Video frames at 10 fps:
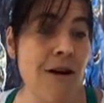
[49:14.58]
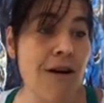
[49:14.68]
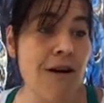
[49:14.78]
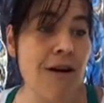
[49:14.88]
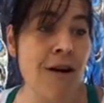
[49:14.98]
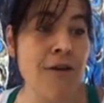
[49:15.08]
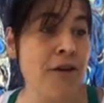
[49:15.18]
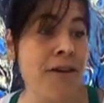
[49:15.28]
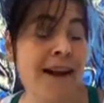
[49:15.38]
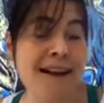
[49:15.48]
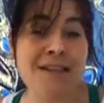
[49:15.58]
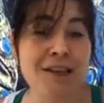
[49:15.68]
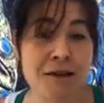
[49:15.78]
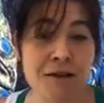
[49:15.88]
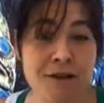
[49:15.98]
over the last
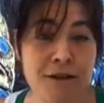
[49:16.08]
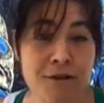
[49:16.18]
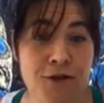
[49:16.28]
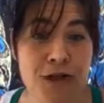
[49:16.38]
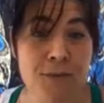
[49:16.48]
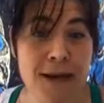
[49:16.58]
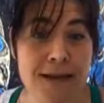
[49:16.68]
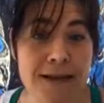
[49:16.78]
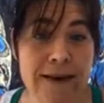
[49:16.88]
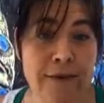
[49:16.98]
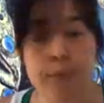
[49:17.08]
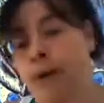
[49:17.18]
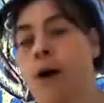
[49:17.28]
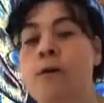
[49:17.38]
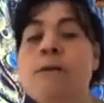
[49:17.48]
year or so, she's made several
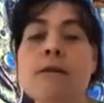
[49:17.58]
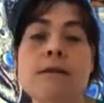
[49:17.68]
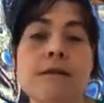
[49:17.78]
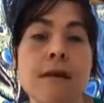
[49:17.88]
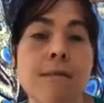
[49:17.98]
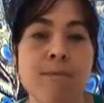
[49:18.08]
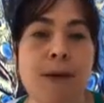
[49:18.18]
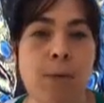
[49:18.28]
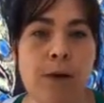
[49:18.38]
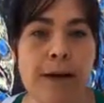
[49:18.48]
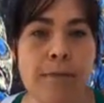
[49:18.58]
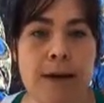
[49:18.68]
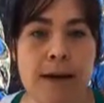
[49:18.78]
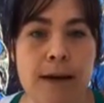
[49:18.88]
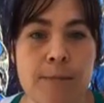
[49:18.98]
posts, and some people have
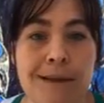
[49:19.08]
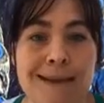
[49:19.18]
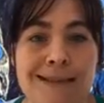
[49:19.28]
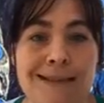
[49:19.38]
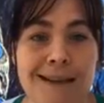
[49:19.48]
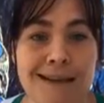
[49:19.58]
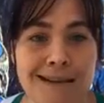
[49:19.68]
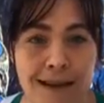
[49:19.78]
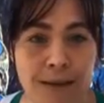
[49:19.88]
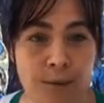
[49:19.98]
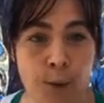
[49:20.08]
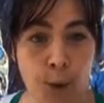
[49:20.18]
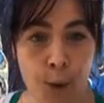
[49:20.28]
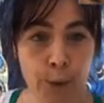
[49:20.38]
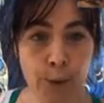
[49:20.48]
been complete dicks, and
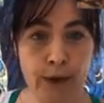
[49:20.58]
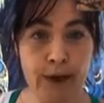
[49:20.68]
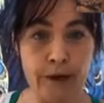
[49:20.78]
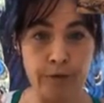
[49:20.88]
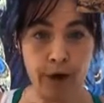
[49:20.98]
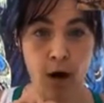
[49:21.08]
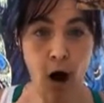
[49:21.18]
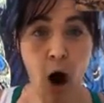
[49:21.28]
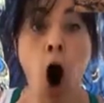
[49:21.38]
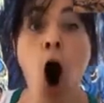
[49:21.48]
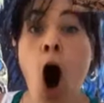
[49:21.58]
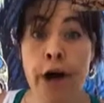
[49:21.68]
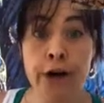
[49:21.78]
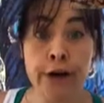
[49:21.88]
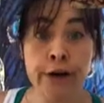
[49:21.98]
we have
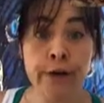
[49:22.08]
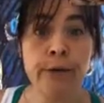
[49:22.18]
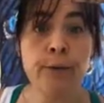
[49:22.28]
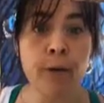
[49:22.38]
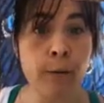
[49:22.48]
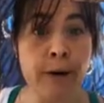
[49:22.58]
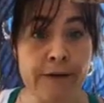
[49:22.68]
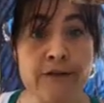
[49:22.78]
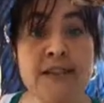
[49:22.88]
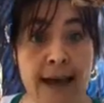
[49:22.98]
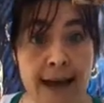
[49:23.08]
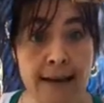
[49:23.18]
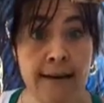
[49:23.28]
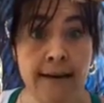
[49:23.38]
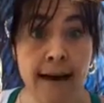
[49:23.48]
honored what we've
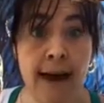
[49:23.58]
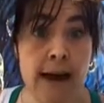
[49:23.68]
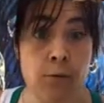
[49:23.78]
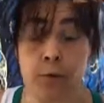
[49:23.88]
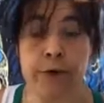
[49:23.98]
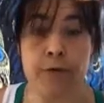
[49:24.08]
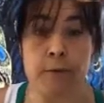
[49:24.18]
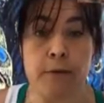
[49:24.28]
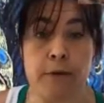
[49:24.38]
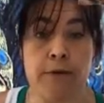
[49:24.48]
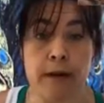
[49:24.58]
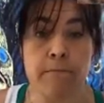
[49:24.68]
said, and we've removed them